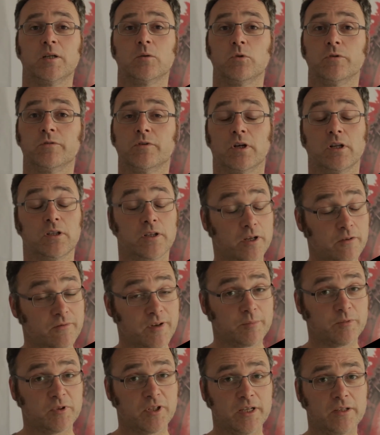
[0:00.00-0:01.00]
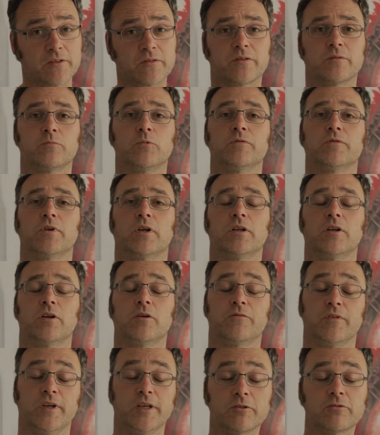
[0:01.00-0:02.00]
We've got a lot of updates, we've got a lot
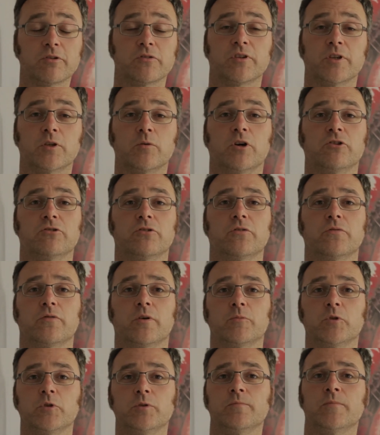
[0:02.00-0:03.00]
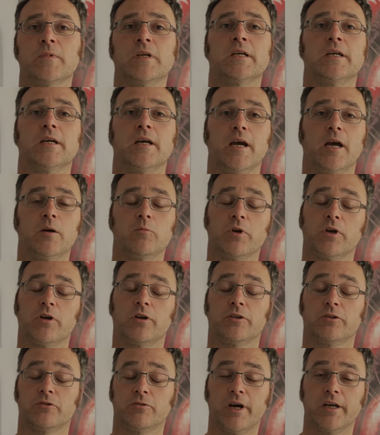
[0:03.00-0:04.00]
of interesting questions from you, and we're
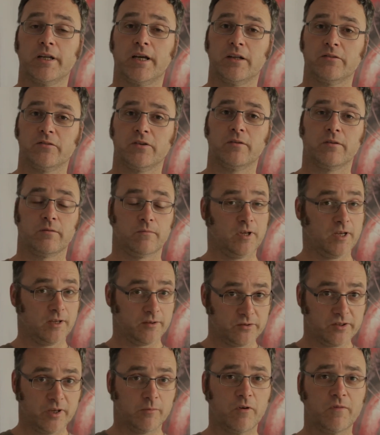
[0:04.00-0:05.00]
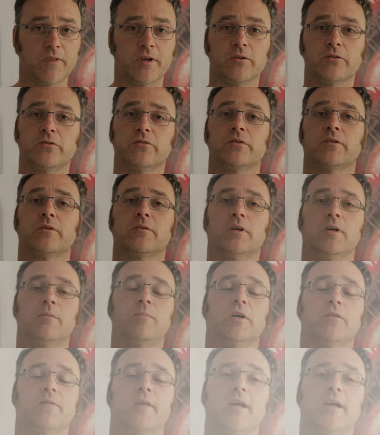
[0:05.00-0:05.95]
going to try and answer some of those about